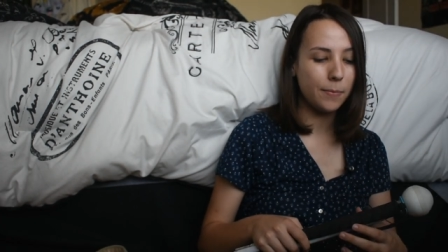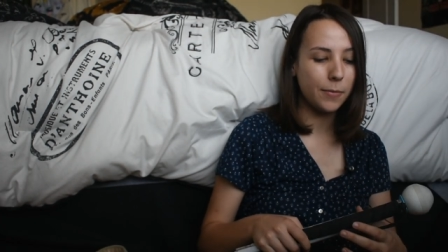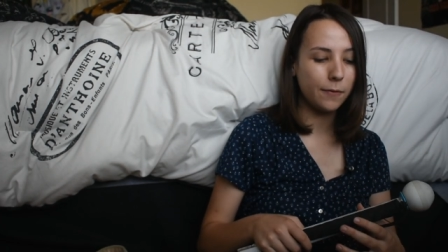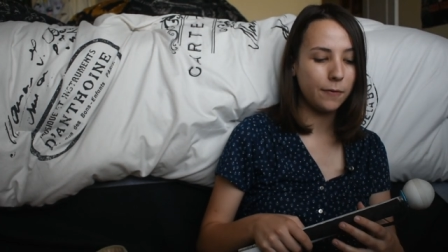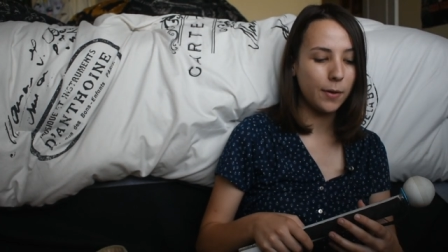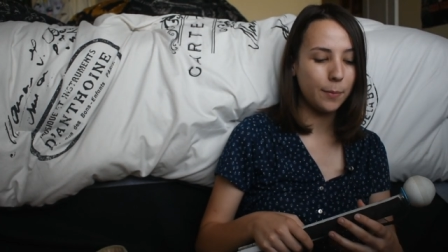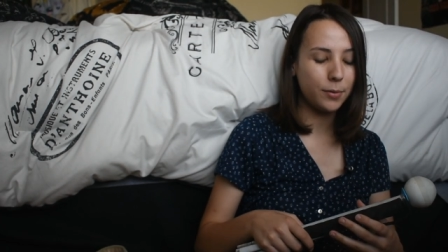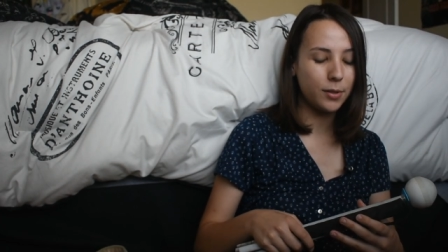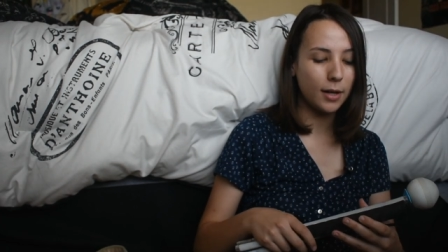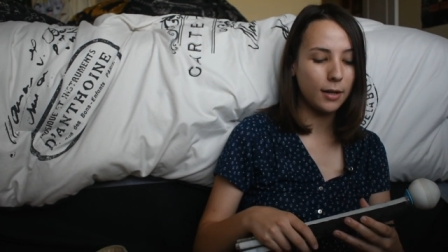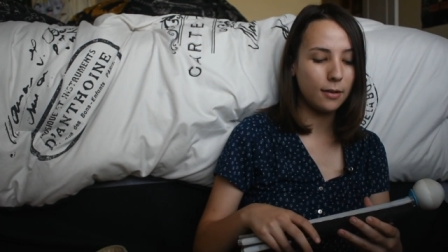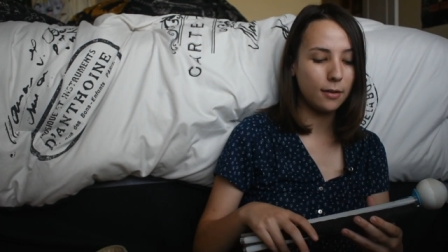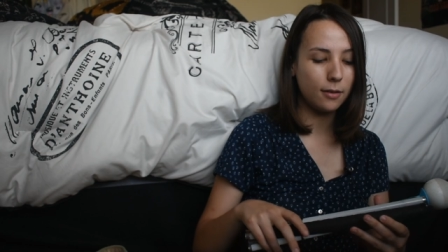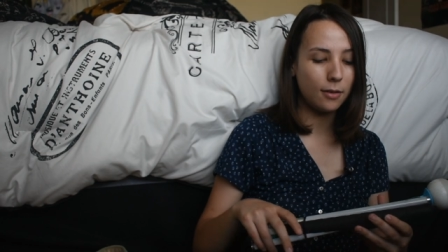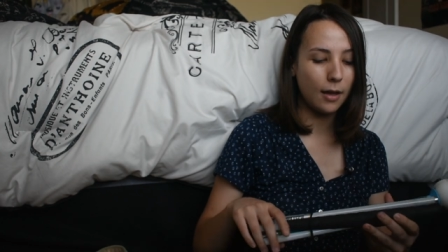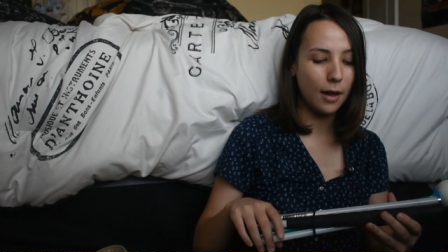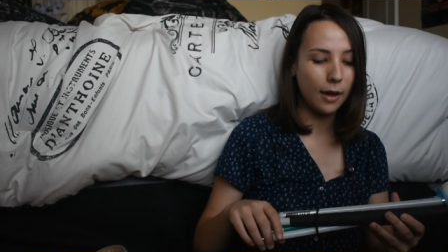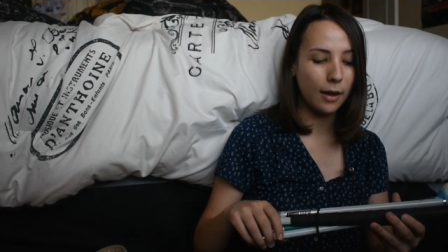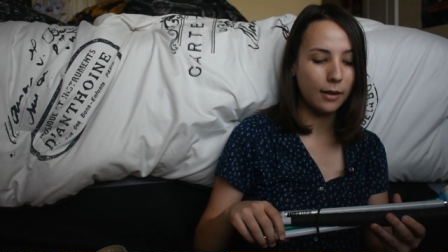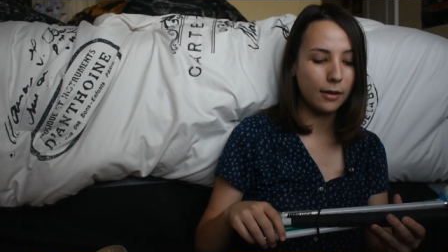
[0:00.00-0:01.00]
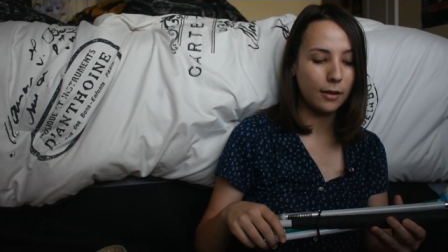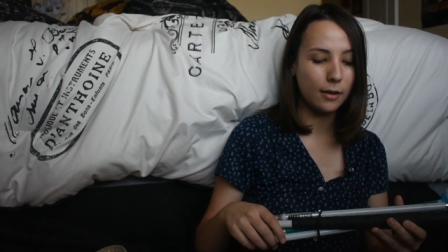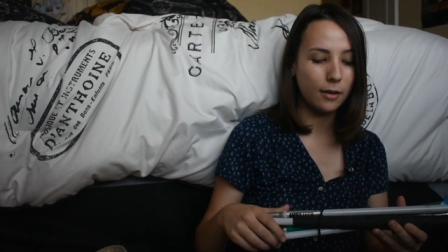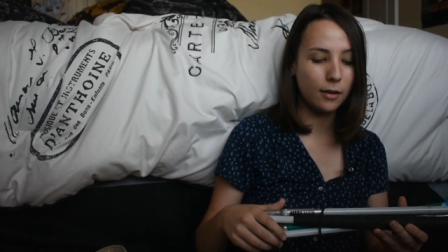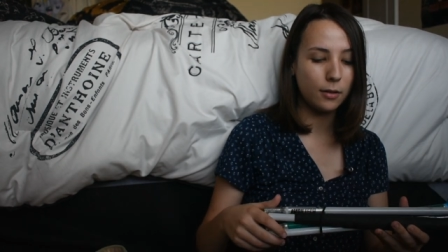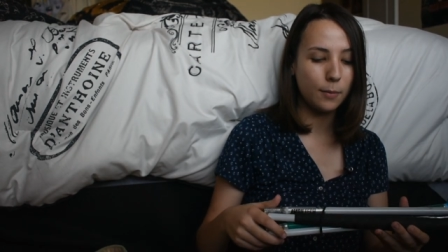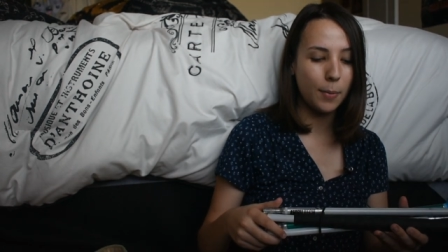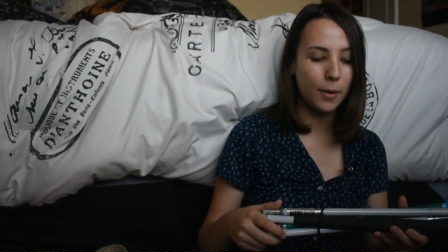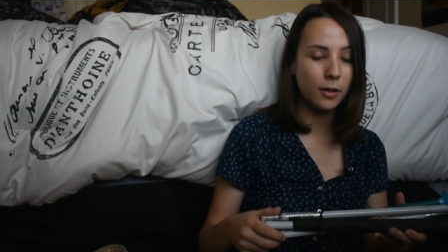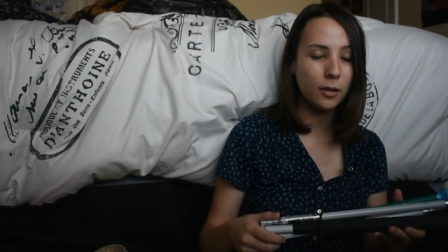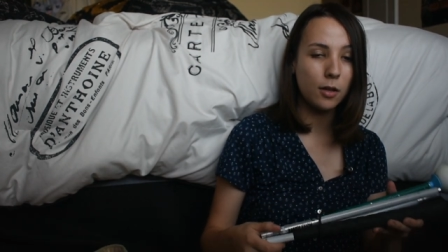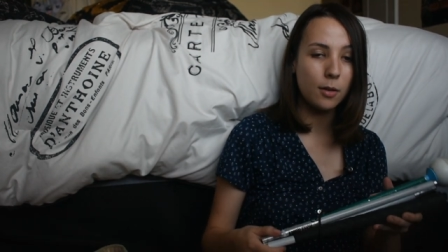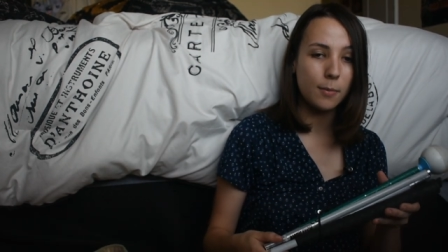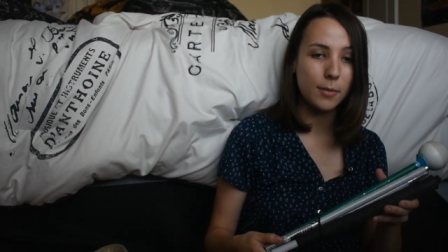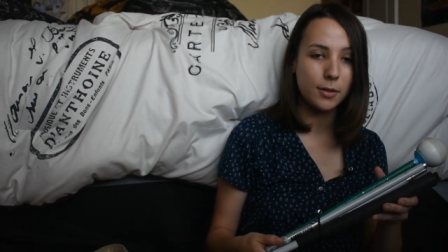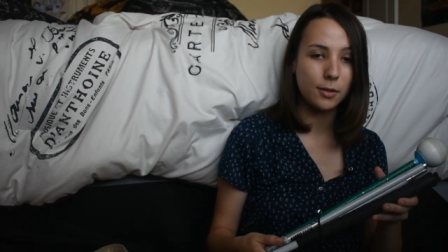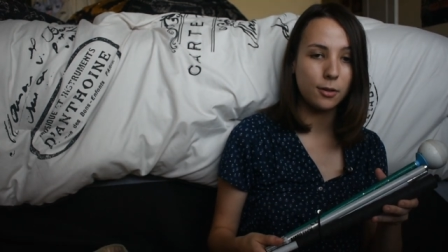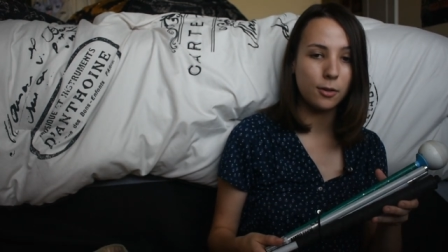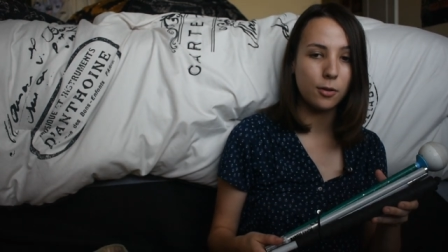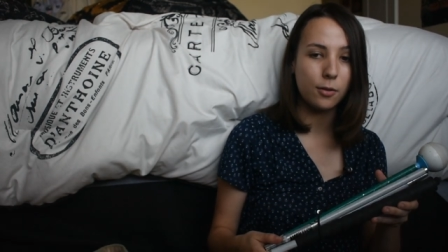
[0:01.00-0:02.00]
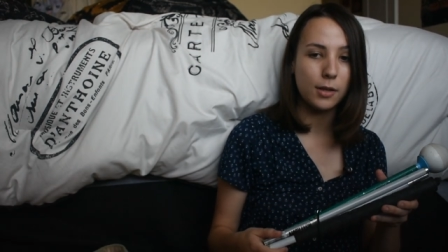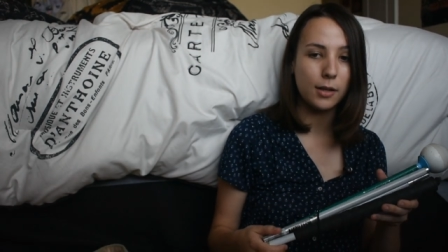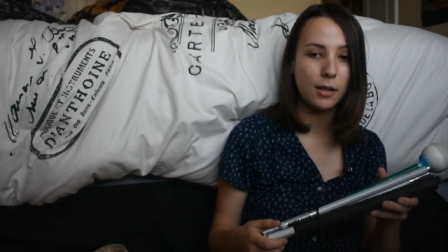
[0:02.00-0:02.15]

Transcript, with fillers: the flip side is that depending on the material,